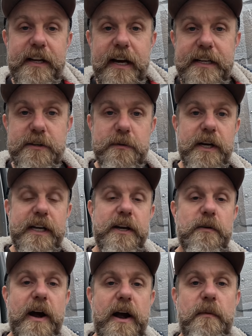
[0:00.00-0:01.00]
and it's working
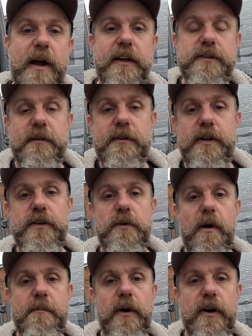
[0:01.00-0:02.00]
quite well. So I'm going to do
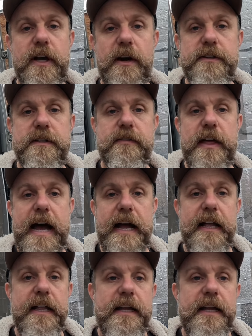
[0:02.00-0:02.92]
one more coat of that.